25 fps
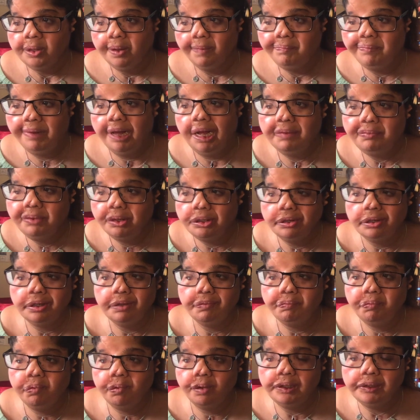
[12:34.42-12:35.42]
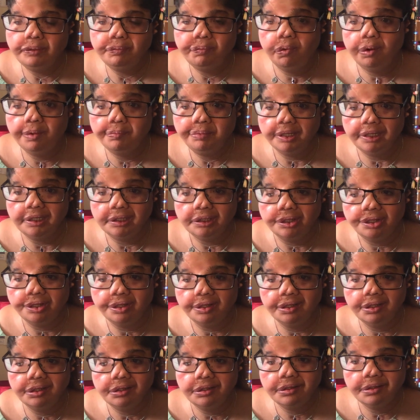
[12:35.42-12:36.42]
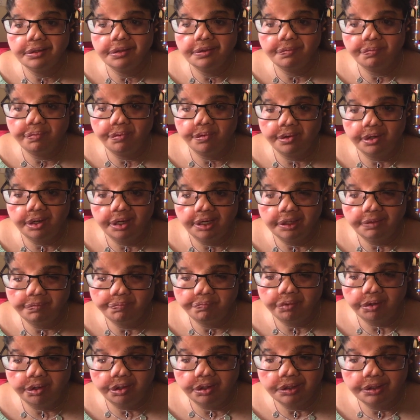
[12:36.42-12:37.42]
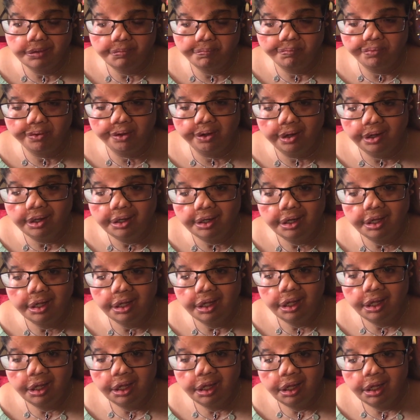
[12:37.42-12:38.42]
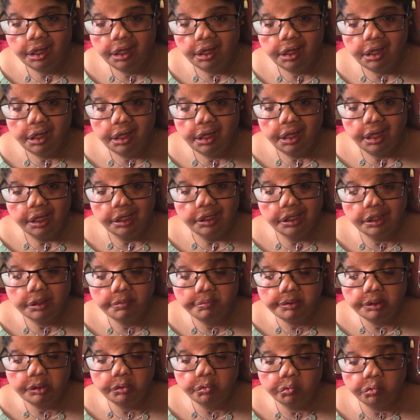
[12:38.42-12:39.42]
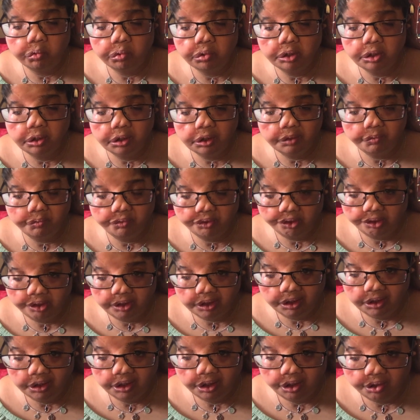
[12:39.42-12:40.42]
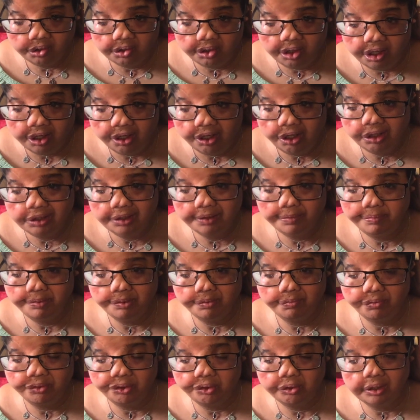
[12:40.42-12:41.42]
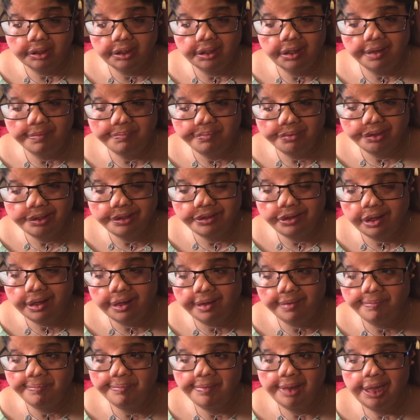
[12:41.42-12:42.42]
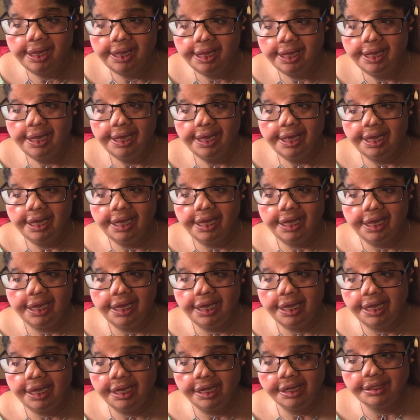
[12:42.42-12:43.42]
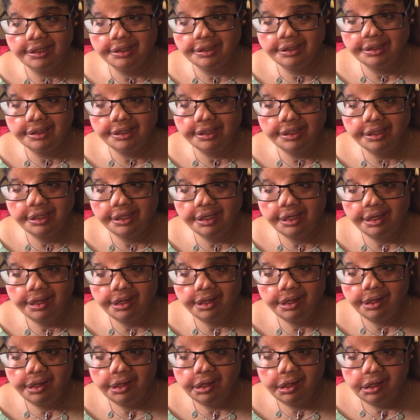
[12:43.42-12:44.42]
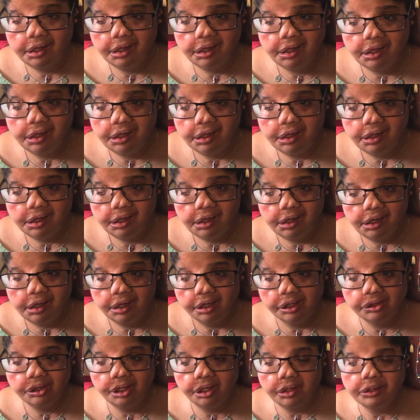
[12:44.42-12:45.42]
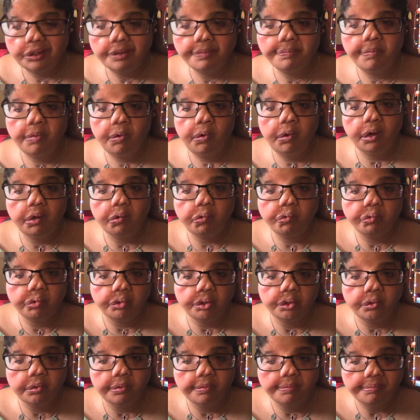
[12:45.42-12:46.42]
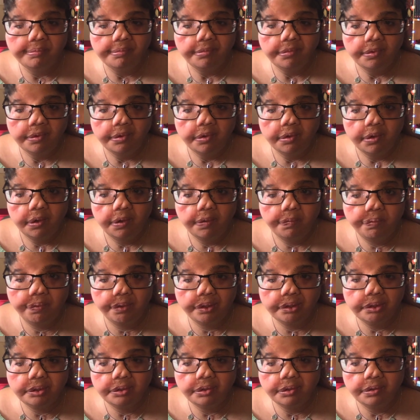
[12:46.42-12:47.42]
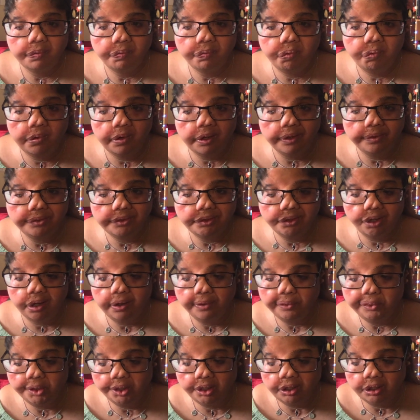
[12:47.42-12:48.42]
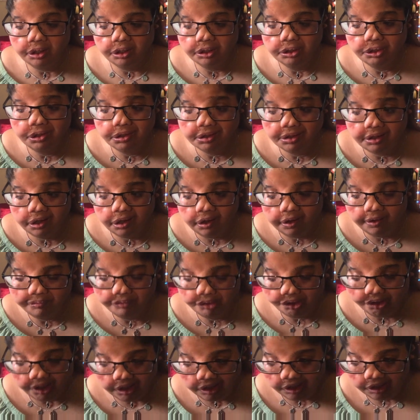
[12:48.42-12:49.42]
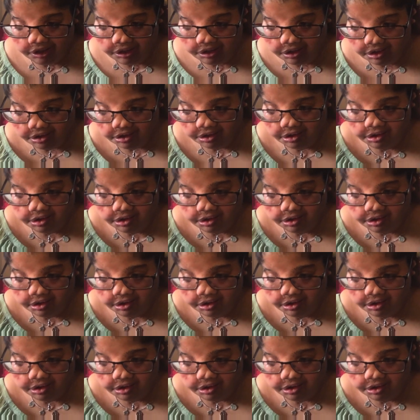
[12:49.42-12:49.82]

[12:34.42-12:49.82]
544 pages for a first book can be really, really long, can be really cumbersome, and there's more room for the author to get off track.